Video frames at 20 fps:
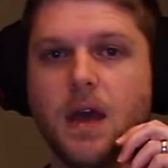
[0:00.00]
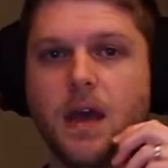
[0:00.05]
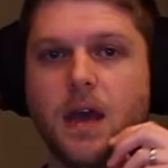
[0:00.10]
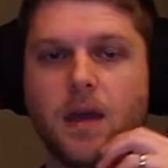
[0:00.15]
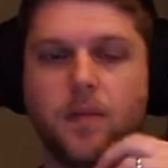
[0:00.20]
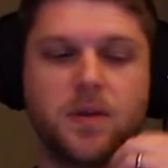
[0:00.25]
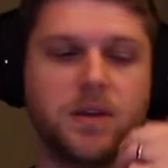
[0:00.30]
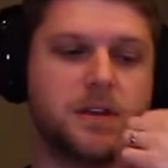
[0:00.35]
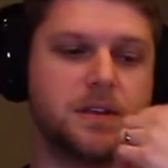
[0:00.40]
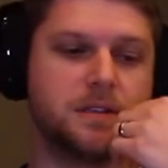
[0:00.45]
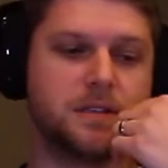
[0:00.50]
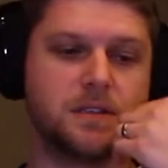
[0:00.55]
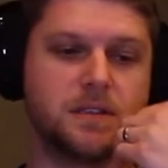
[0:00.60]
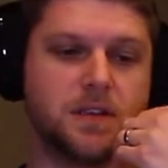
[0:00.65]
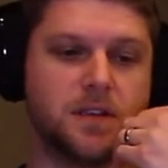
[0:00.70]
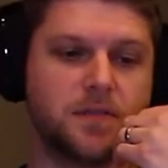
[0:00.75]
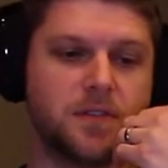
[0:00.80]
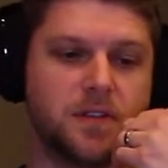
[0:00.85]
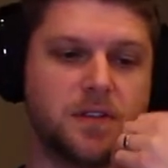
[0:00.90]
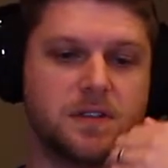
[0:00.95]
And because it's
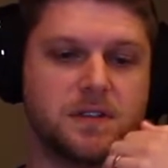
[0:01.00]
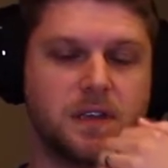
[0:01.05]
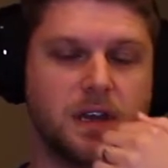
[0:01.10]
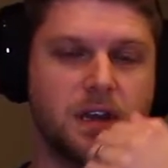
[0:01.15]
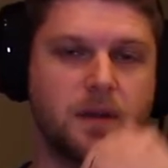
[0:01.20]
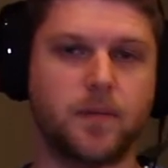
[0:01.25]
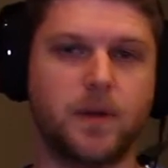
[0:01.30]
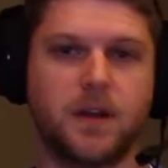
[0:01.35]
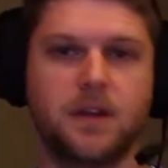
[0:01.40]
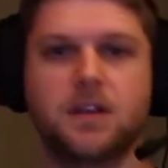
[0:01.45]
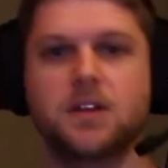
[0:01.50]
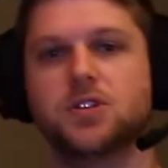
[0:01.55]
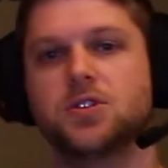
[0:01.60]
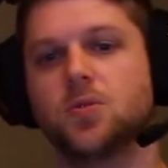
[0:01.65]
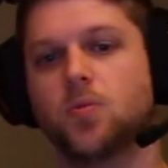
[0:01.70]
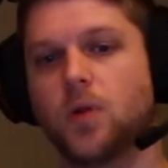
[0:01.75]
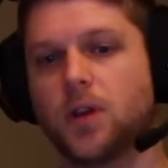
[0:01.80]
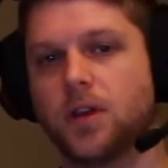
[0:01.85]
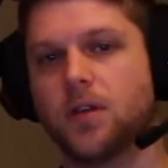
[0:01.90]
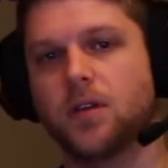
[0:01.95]
off to the side about an inch
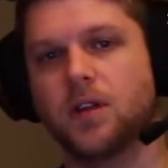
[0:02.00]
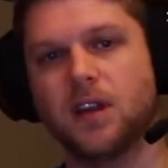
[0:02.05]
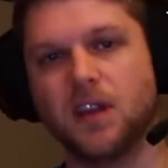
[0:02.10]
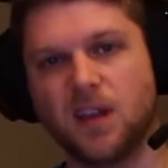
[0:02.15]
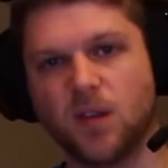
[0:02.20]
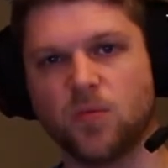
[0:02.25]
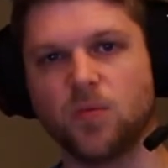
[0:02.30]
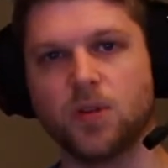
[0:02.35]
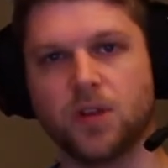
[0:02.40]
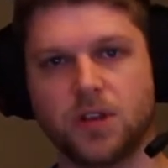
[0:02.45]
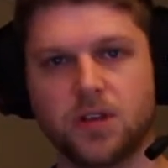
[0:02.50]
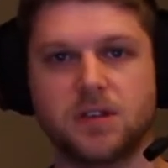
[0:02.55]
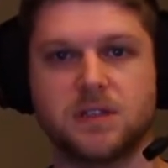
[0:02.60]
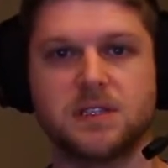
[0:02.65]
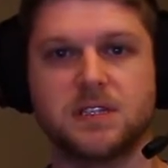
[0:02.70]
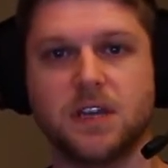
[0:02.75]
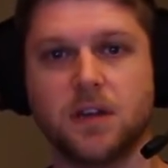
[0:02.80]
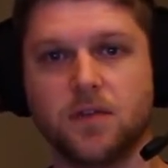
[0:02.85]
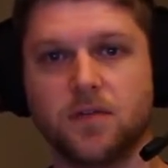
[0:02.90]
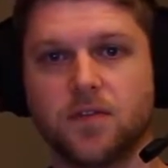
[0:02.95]
away, you're going to get really good
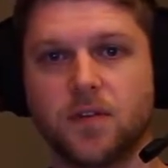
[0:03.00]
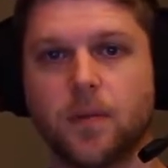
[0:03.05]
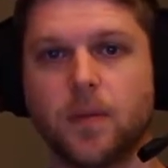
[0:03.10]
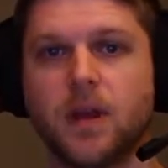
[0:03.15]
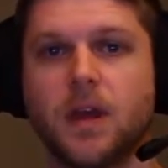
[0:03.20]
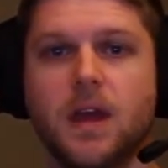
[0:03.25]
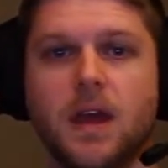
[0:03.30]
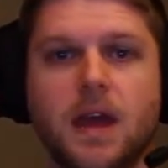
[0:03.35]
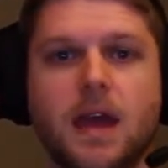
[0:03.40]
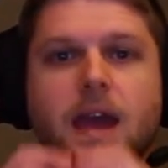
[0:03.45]
sound from it.